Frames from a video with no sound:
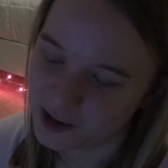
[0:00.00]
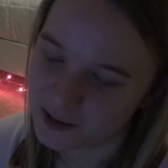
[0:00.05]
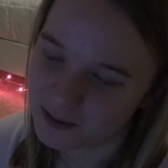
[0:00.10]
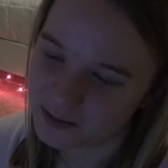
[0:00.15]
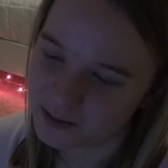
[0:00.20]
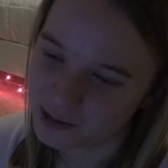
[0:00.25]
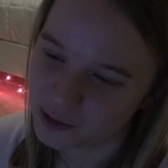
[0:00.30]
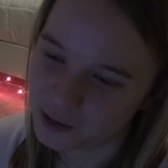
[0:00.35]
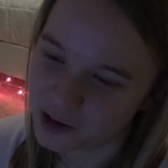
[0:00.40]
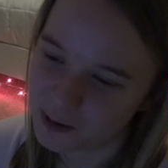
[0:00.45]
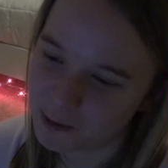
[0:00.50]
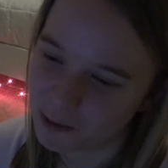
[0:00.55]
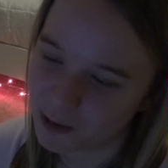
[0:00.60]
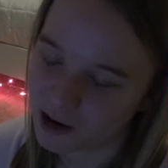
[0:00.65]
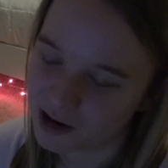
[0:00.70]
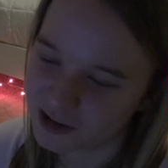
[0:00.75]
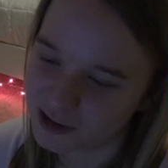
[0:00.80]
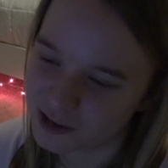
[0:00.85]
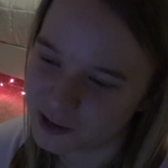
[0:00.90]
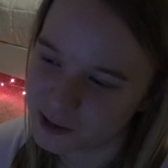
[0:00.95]
I
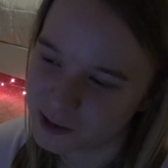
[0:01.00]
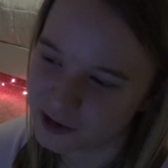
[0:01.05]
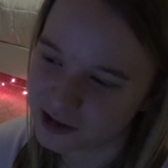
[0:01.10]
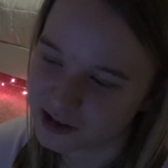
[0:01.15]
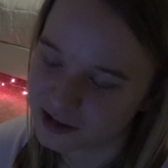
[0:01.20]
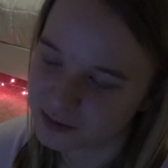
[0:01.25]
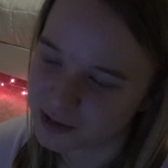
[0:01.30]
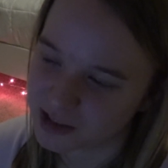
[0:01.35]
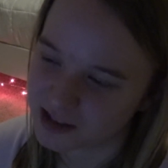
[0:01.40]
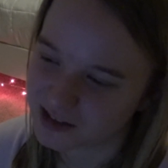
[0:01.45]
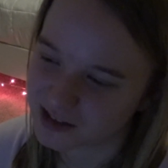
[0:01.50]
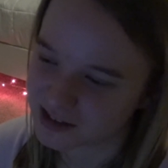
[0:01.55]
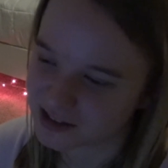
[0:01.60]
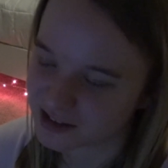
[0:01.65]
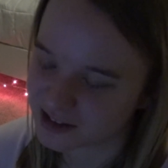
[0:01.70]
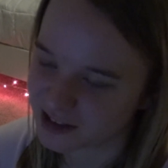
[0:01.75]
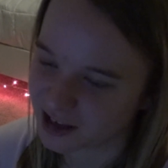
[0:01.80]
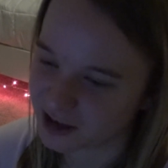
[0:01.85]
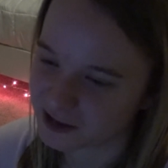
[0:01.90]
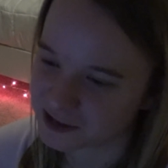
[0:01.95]
want to, just because
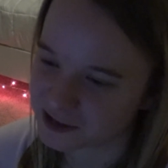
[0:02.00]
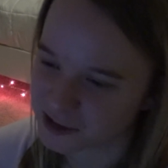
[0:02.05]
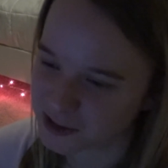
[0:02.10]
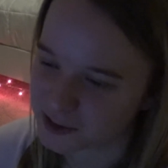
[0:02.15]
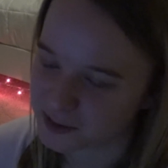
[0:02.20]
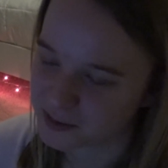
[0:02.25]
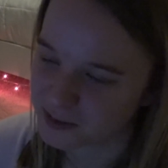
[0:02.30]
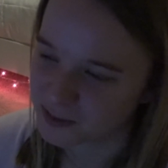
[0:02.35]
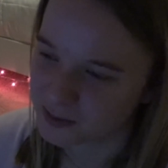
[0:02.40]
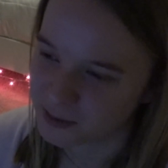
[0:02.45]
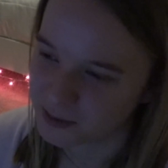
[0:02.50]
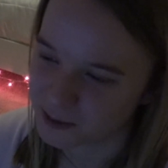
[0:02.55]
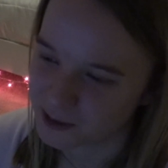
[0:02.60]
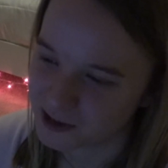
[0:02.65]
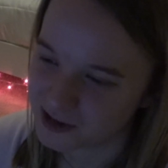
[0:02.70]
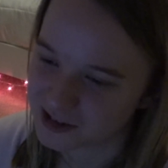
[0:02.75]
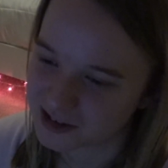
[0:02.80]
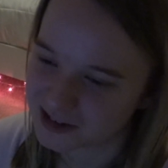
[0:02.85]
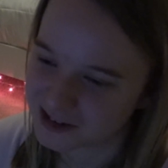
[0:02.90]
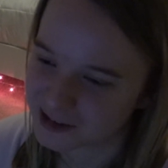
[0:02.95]
of nostalgia
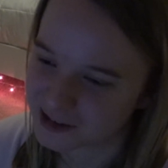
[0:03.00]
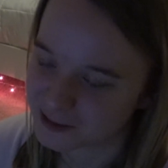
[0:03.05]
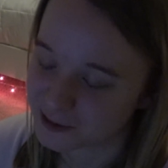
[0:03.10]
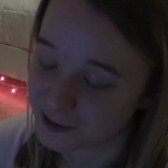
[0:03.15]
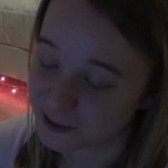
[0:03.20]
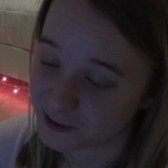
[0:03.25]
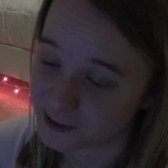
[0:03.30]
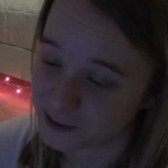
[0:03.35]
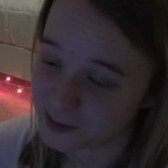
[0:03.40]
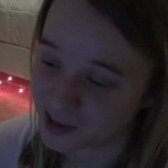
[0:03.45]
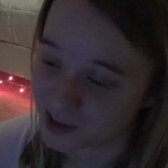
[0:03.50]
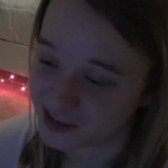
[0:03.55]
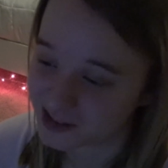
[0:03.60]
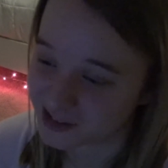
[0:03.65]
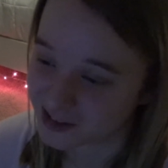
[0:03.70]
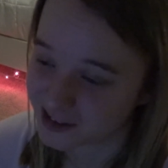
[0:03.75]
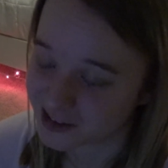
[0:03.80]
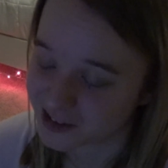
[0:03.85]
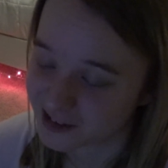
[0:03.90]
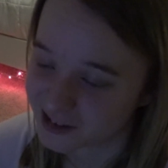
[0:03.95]
reasons for Fruit
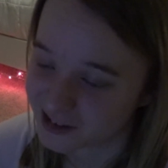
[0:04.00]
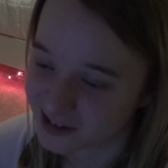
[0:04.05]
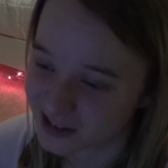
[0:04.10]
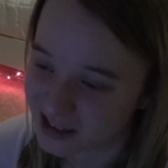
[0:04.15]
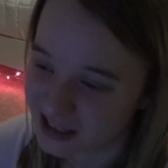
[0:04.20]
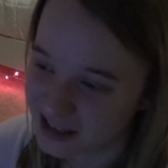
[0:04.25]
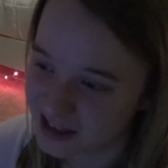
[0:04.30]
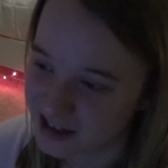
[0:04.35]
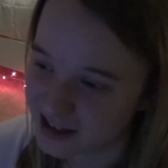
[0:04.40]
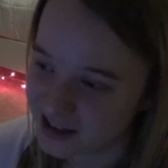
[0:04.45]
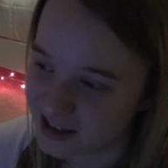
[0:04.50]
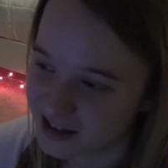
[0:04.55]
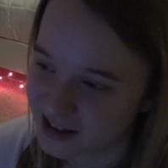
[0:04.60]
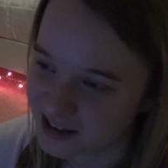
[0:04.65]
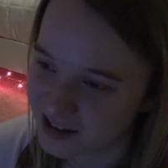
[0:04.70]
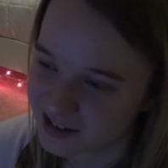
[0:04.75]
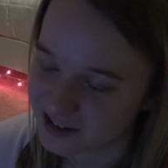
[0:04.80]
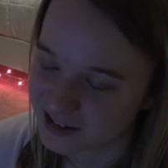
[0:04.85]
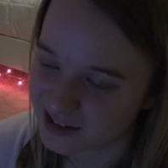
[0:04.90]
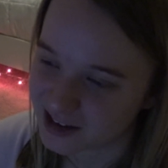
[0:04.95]
Basket?
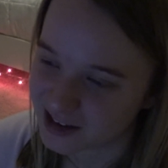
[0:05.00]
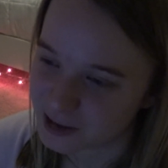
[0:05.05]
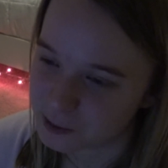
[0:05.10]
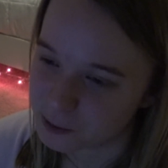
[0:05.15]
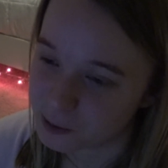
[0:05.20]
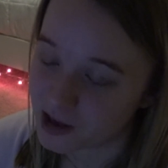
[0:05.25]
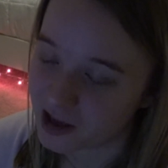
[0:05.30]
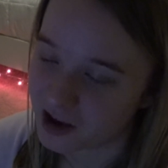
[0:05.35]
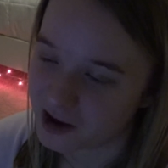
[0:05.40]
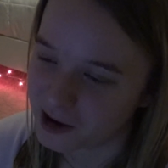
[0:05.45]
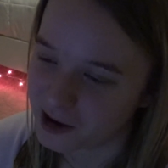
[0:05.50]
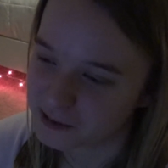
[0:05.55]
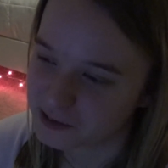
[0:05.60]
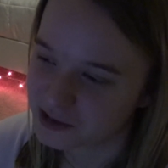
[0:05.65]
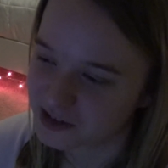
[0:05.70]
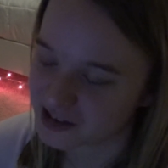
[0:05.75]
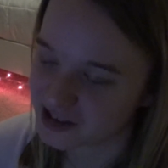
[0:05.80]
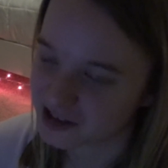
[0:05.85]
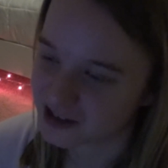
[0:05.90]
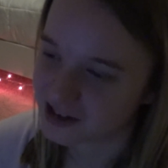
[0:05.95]
Because, like, we
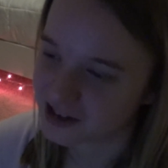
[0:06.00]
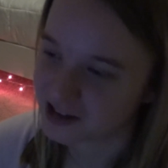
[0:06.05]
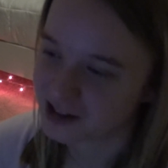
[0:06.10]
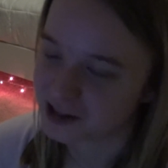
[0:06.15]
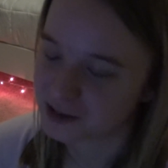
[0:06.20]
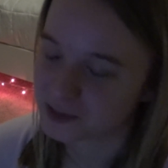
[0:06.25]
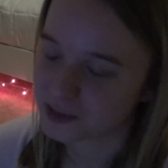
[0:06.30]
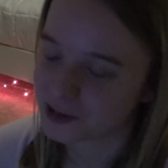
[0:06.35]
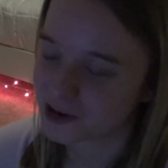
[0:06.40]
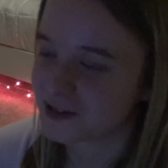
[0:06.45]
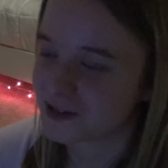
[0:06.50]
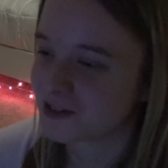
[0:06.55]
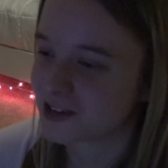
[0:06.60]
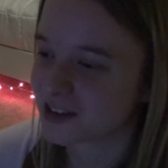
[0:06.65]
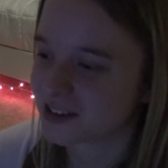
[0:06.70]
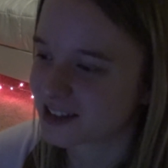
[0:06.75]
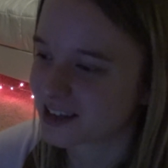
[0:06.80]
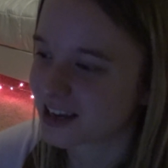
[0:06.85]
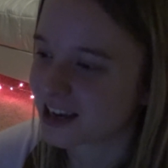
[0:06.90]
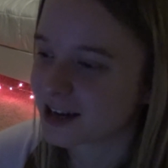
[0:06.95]
have seen it in the
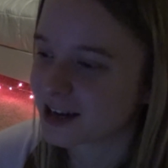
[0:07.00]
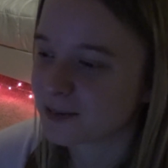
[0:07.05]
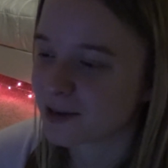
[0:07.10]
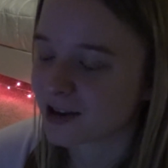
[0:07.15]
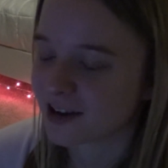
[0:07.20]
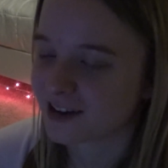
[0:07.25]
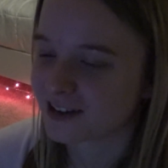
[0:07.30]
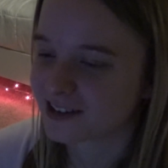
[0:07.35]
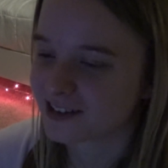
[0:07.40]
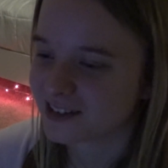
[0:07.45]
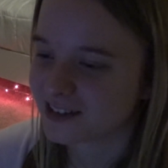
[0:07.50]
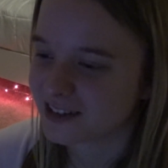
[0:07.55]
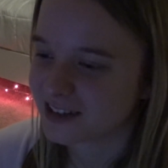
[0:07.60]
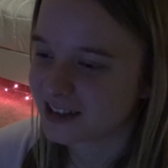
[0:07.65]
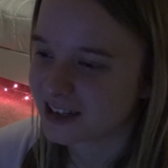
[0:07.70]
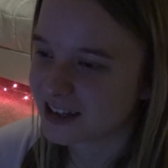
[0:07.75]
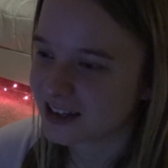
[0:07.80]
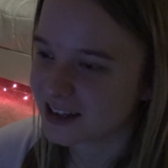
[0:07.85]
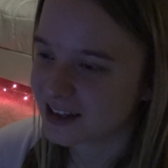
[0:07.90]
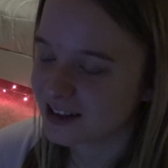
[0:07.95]
previous anime.
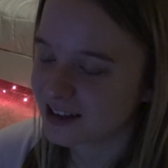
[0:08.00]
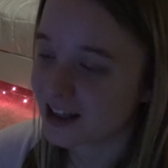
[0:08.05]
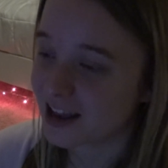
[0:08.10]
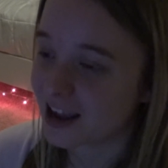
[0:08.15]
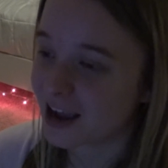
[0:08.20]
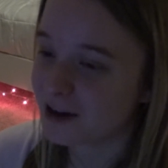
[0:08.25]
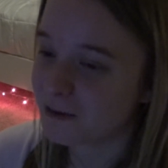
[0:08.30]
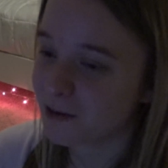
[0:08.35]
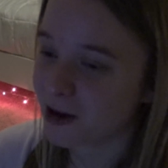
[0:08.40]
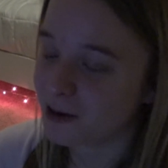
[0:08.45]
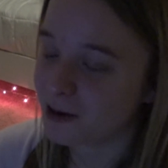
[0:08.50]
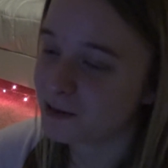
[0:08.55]
Like,